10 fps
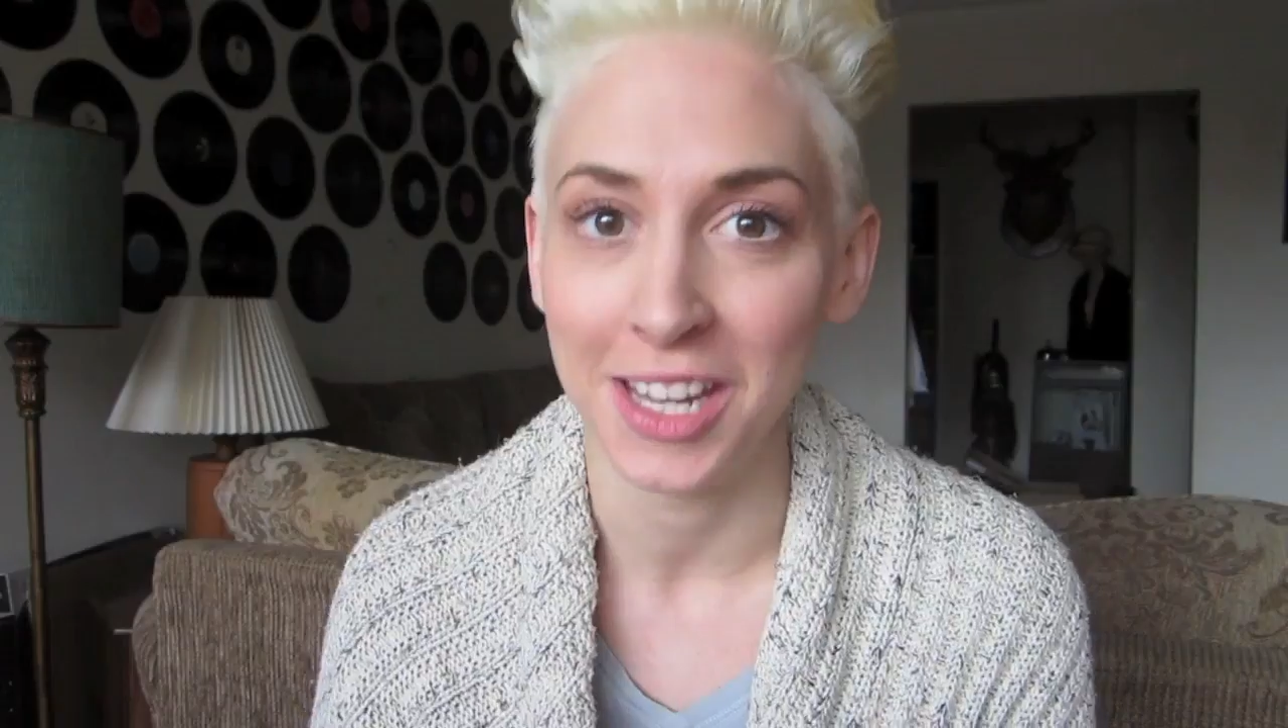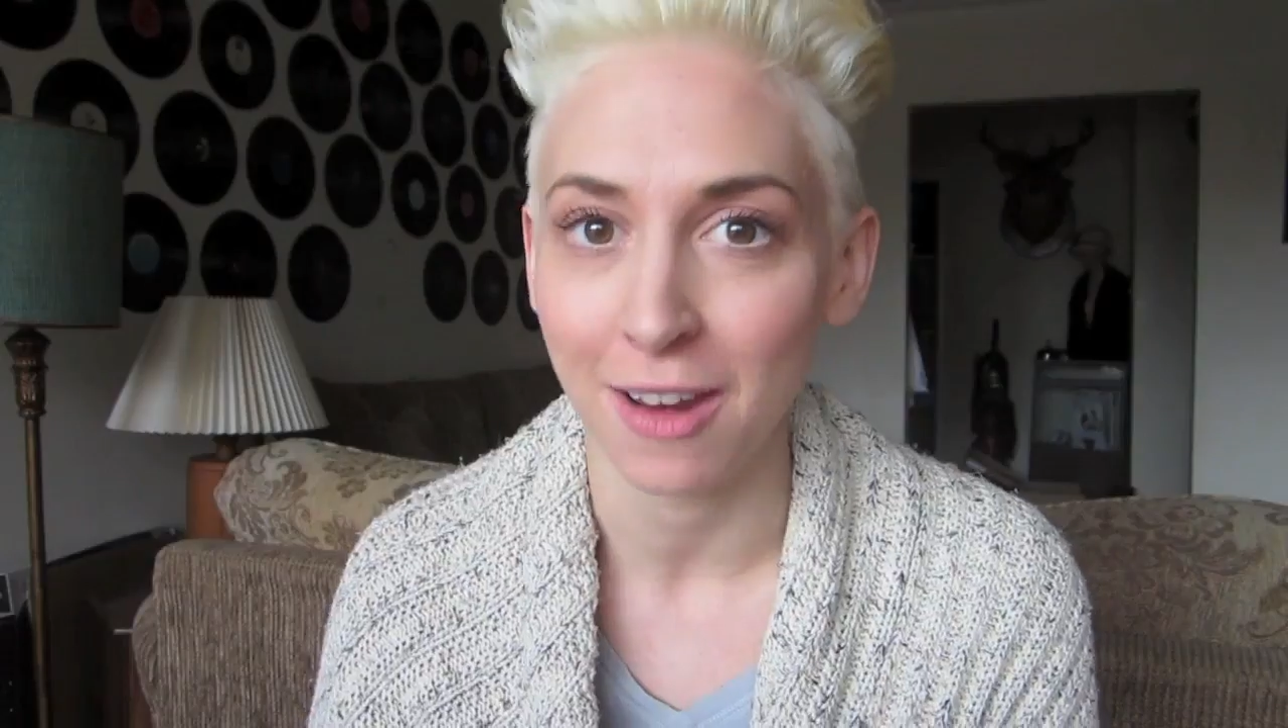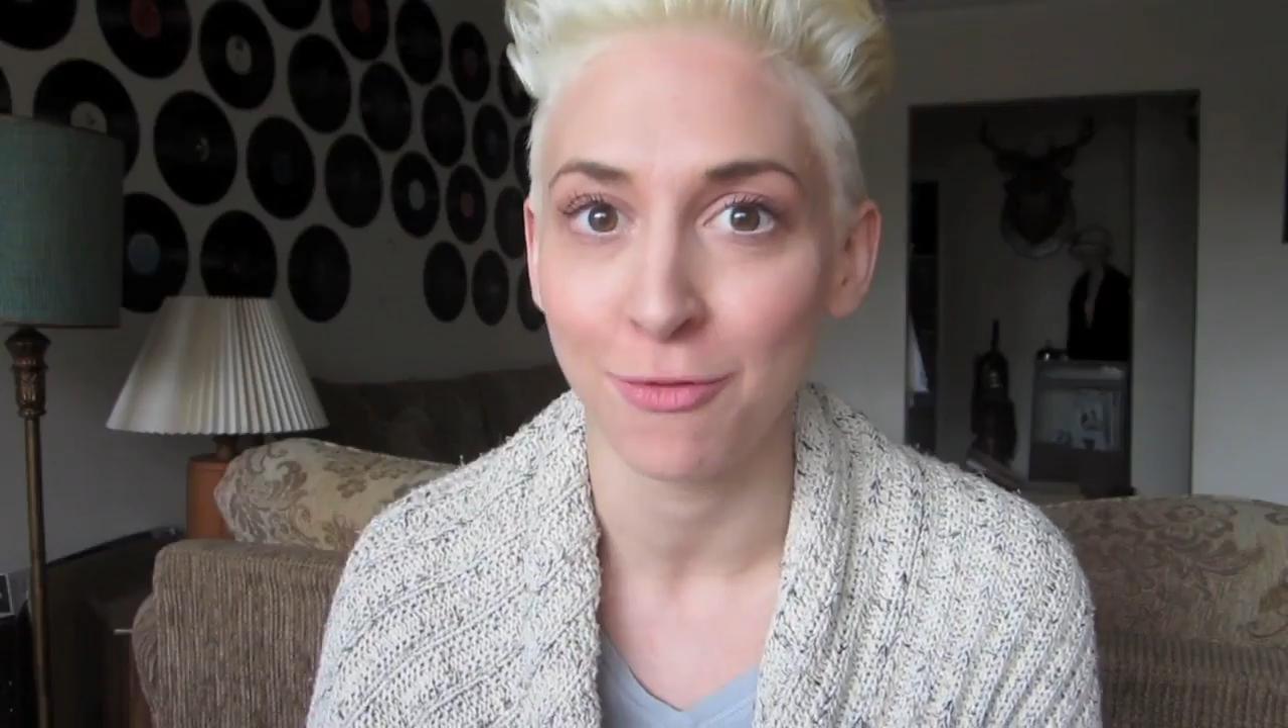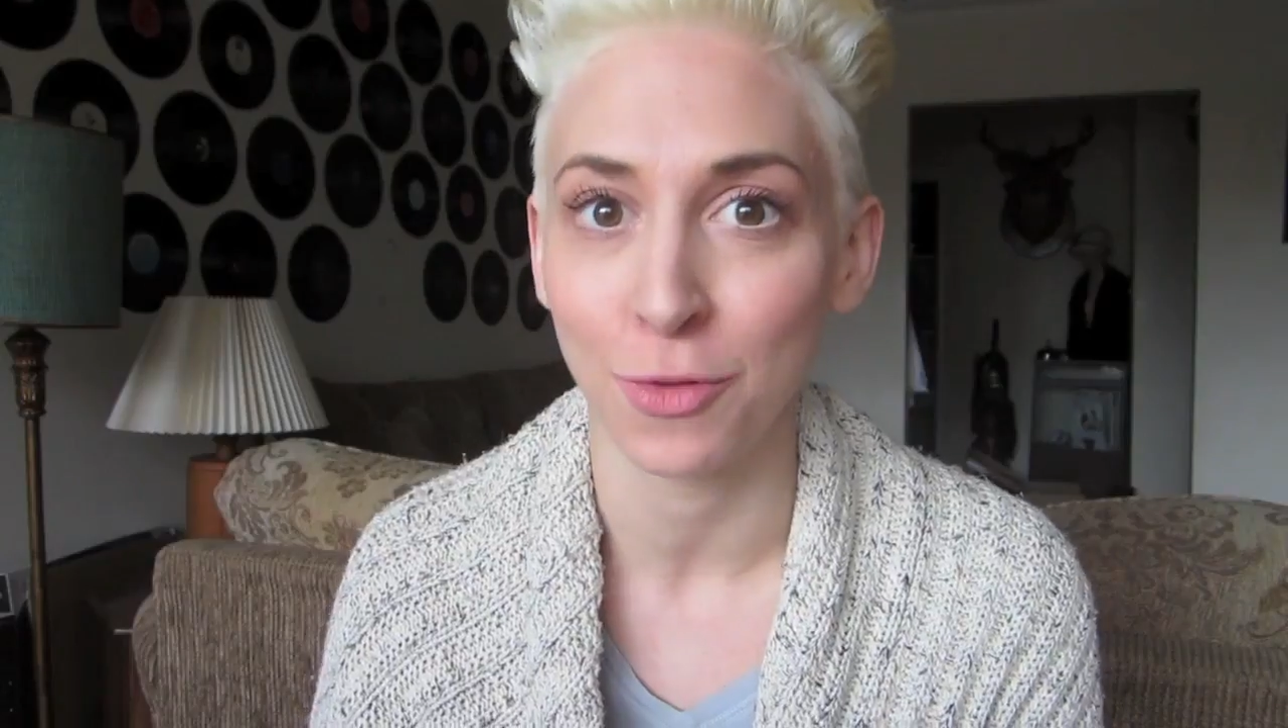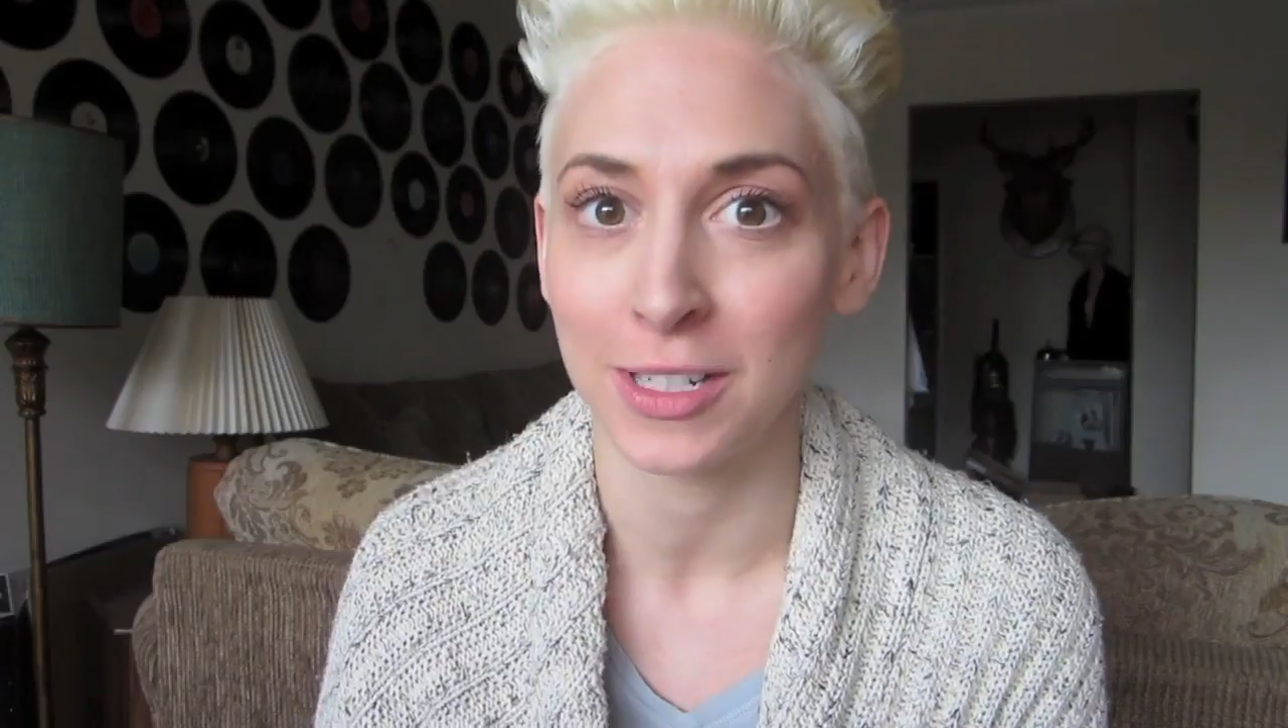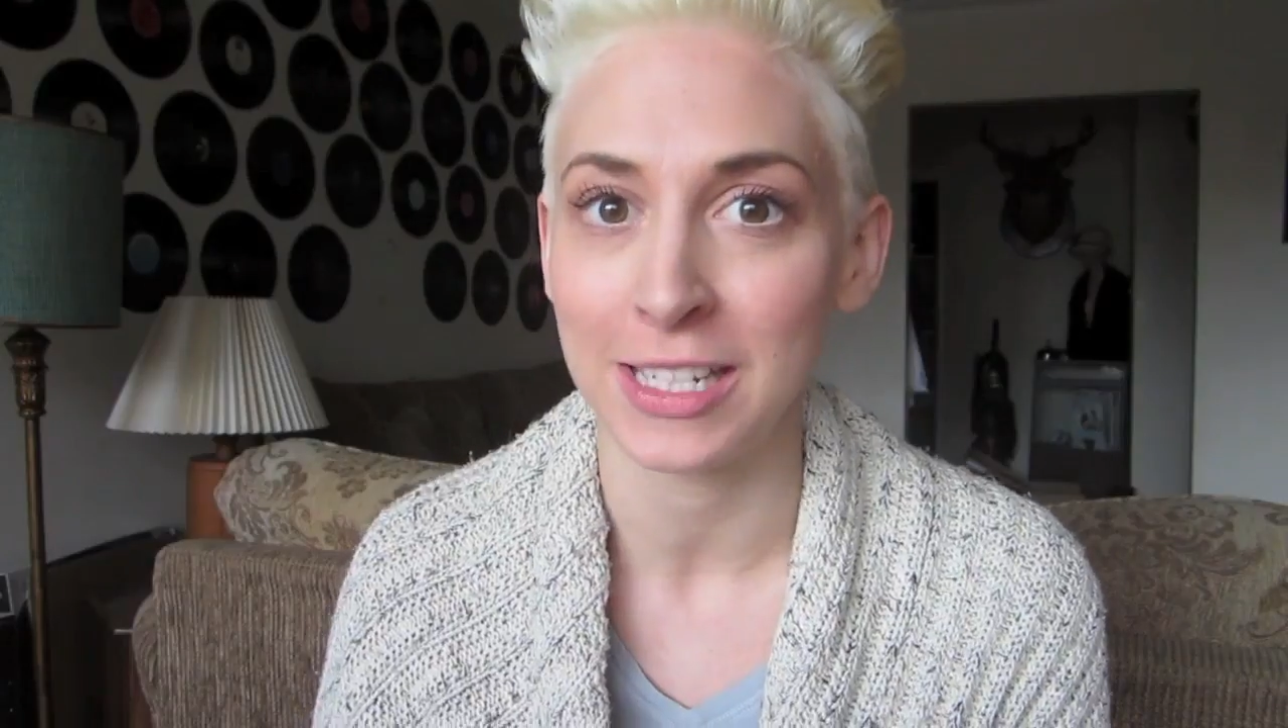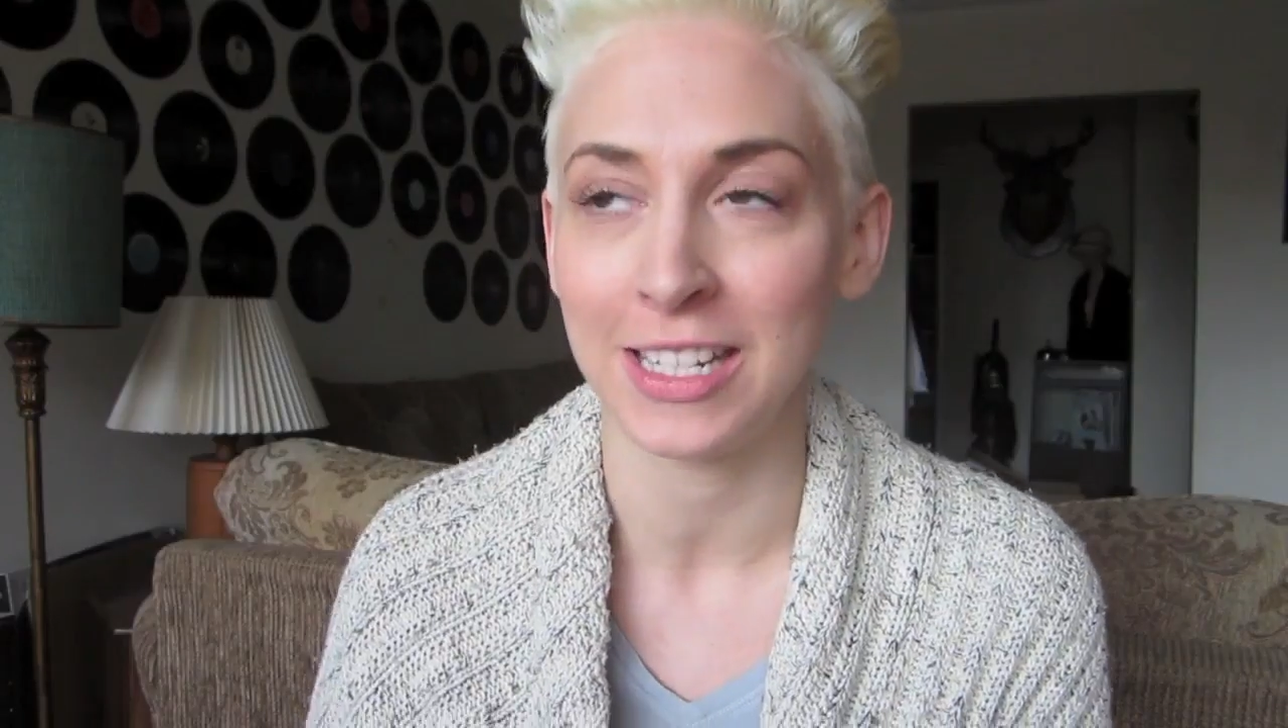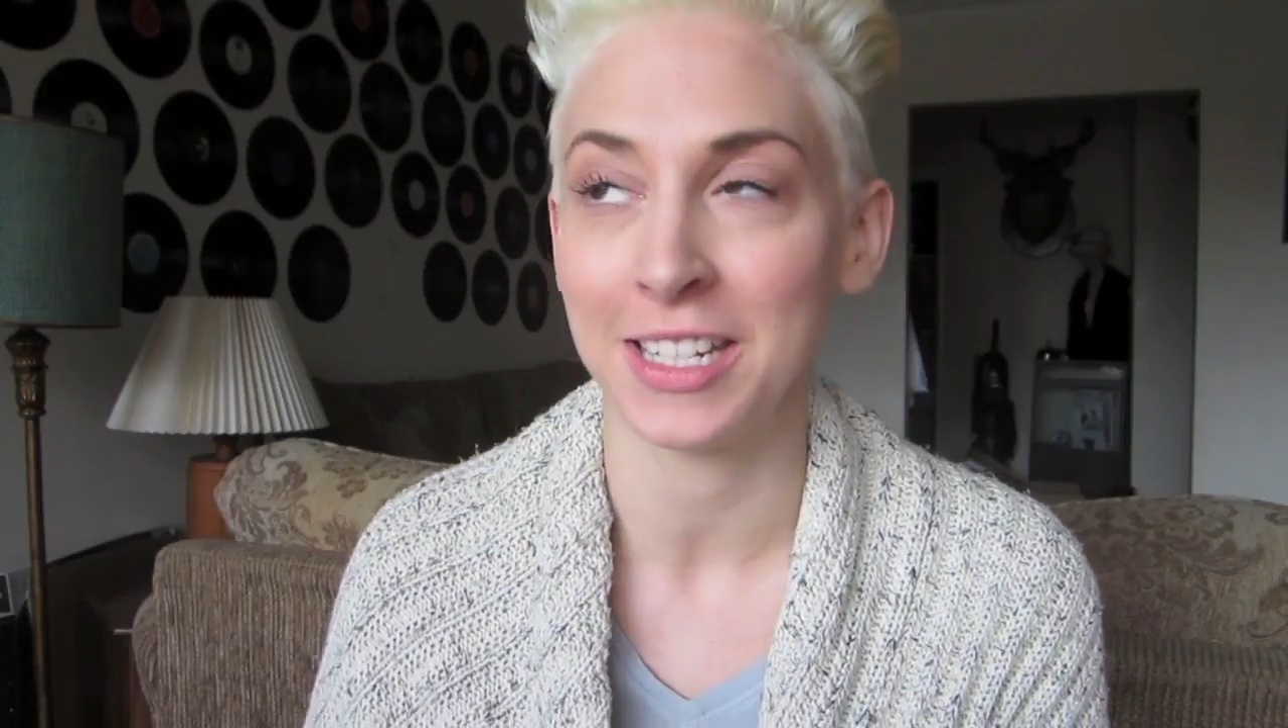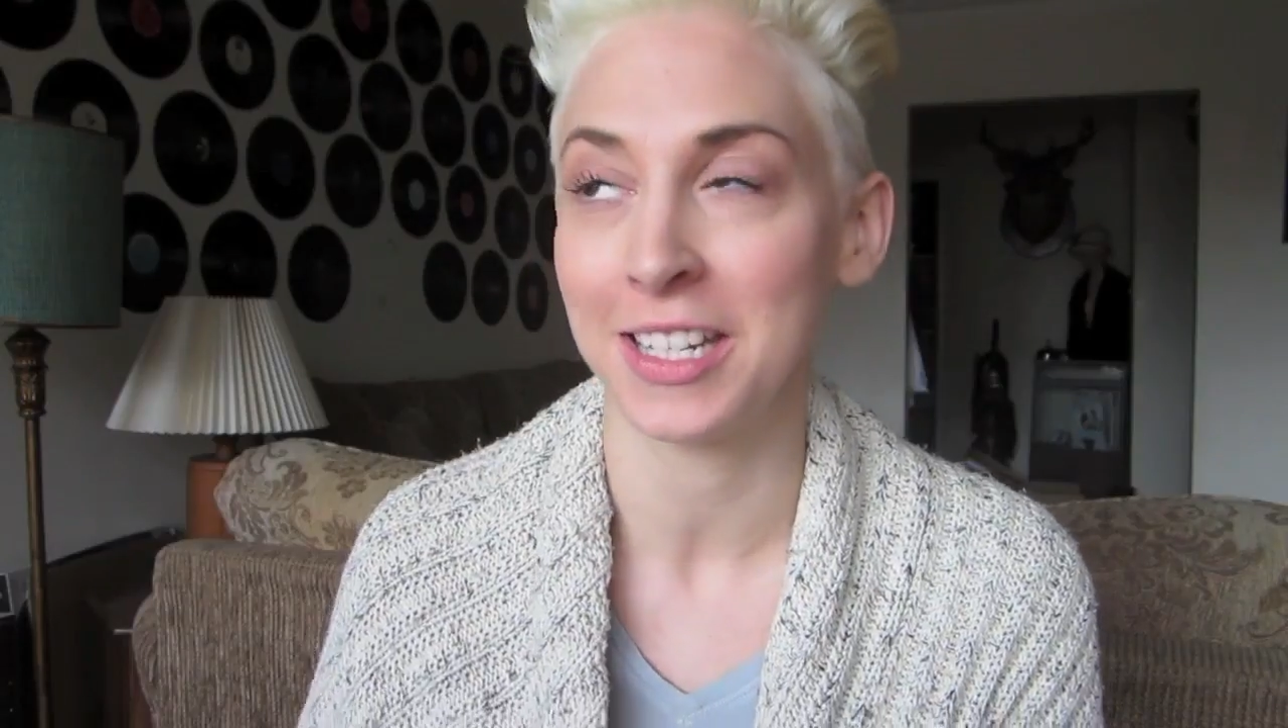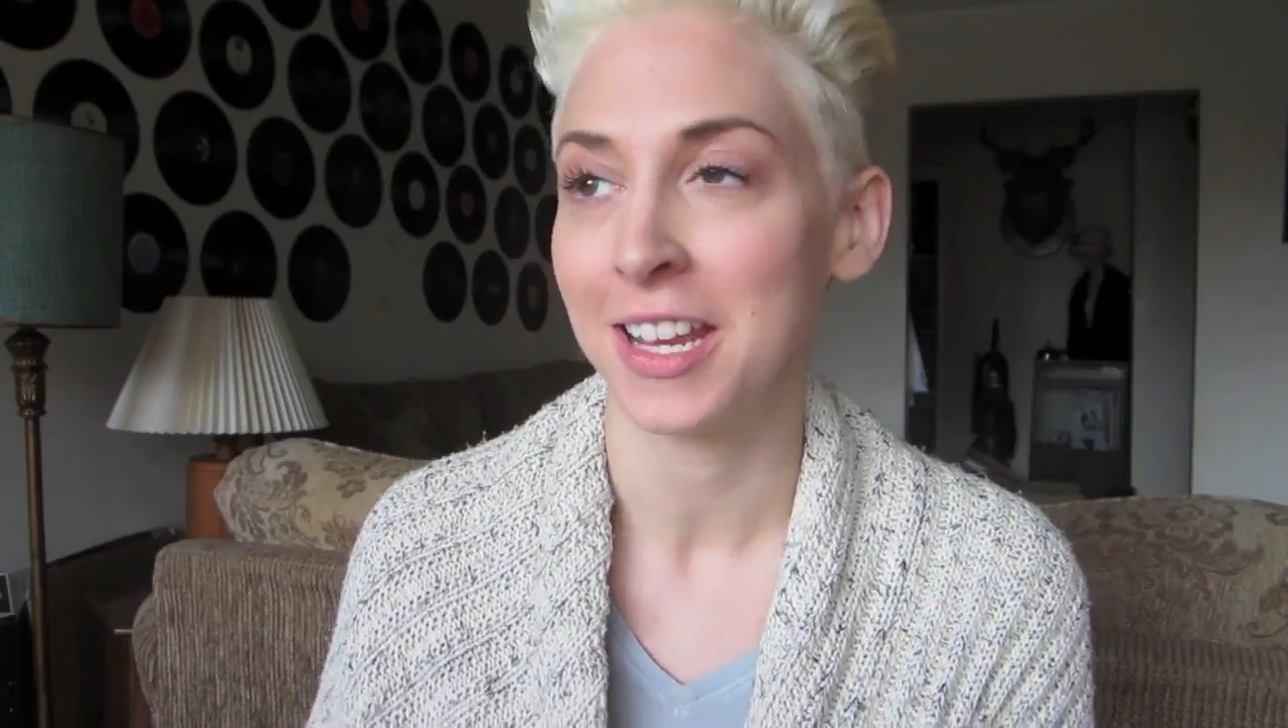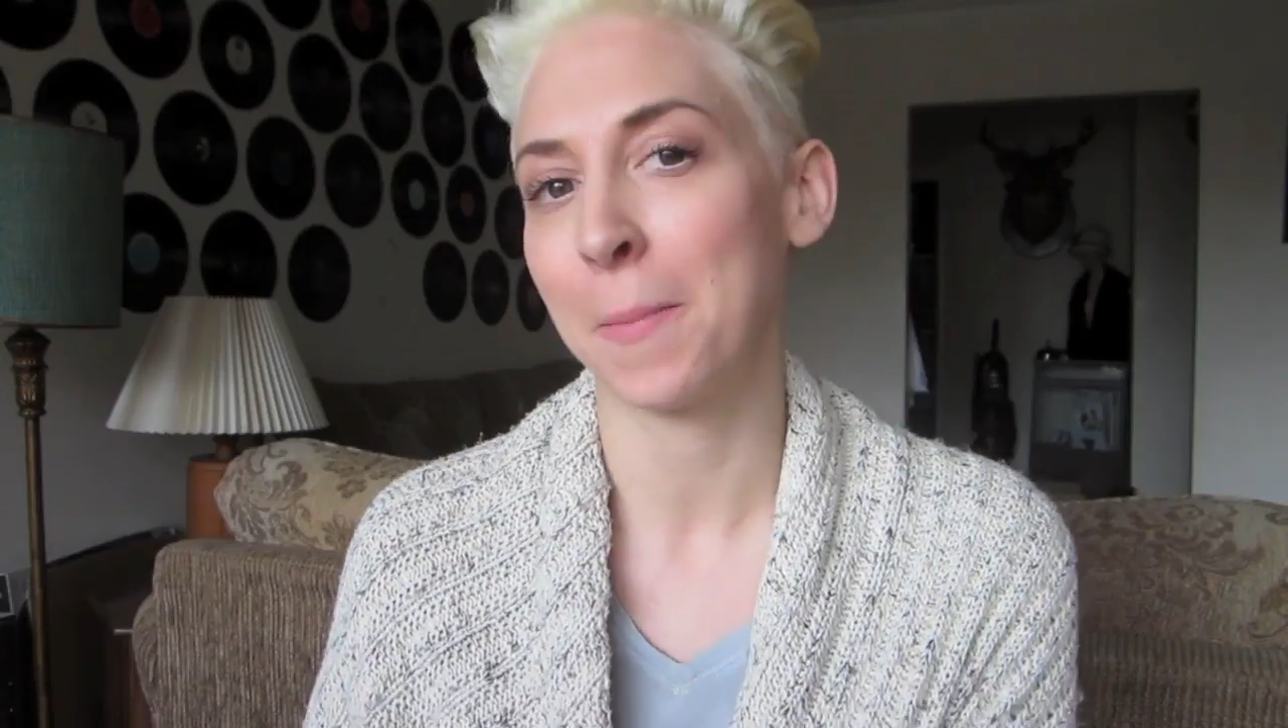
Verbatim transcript: day 14,